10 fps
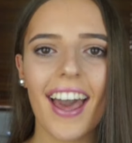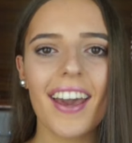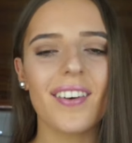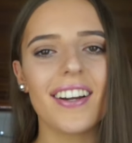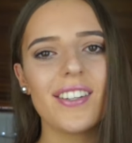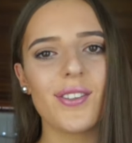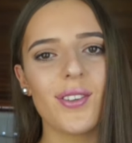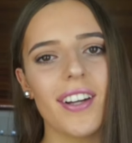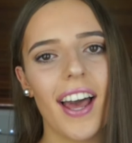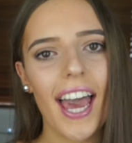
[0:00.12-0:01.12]
everyone, it's
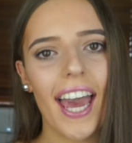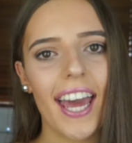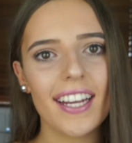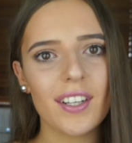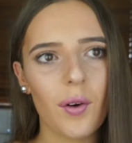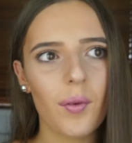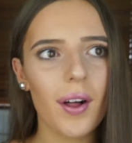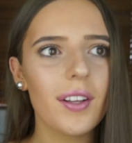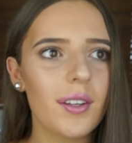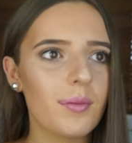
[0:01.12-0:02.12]
Jordan and
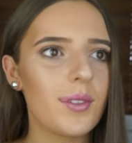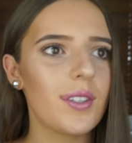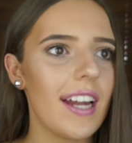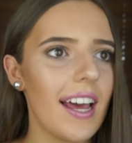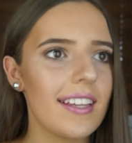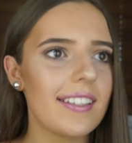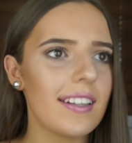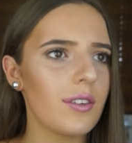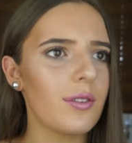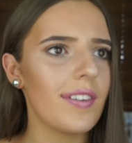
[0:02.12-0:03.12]
welcome to today's
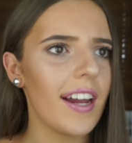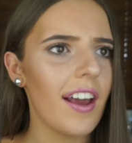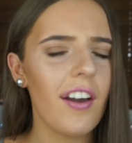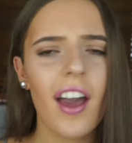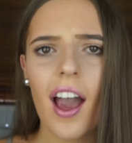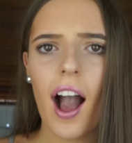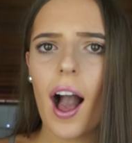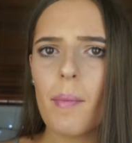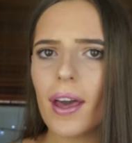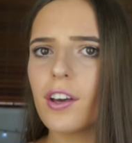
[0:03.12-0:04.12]
little video.
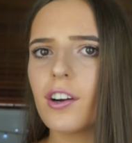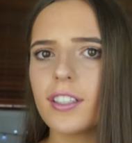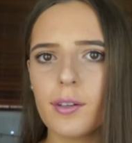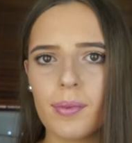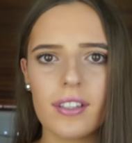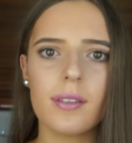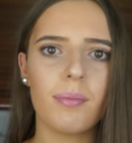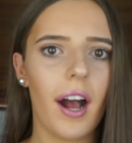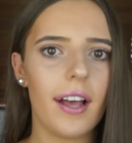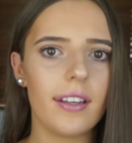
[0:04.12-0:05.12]
I bet you're a little bit
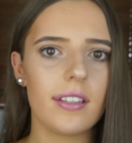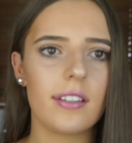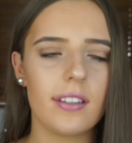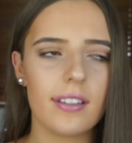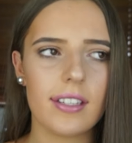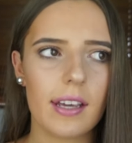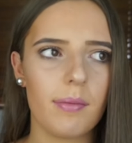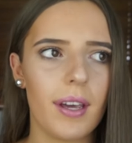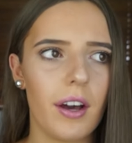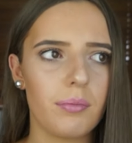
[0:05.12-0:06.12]
surprised to see
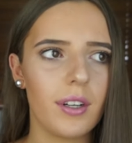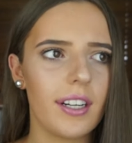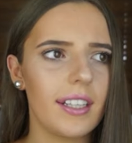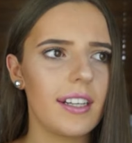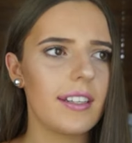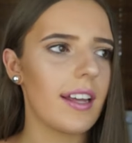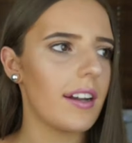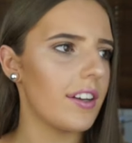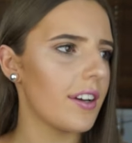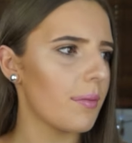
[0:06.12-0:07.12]
me uploading this
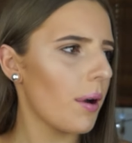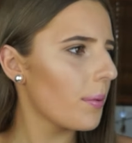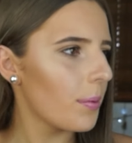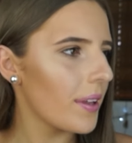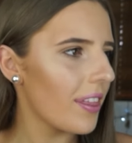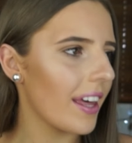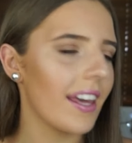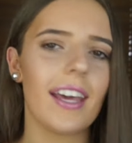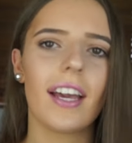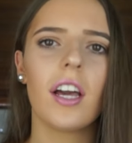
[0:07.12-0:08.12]
and you're probably
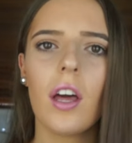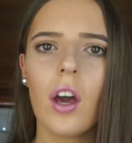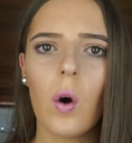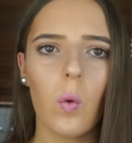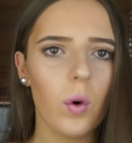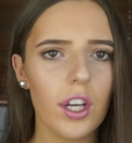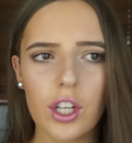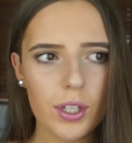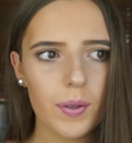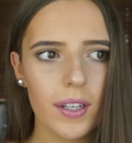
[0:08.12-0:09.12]
thinking, what are
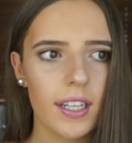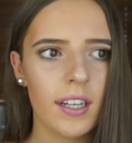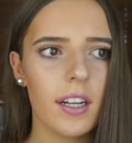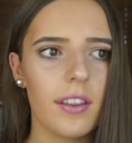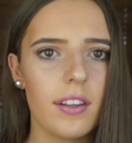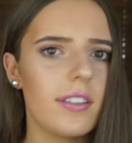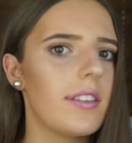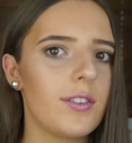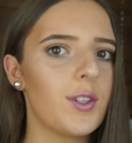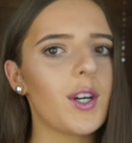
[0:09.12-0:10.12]
you doing? This
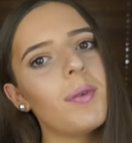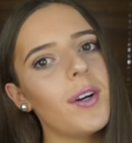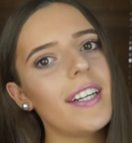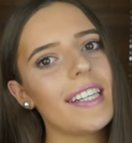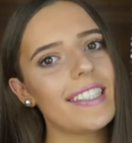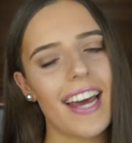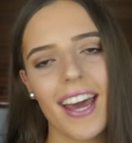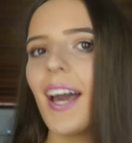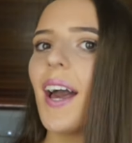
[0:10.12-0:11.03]
isn't your uploading day.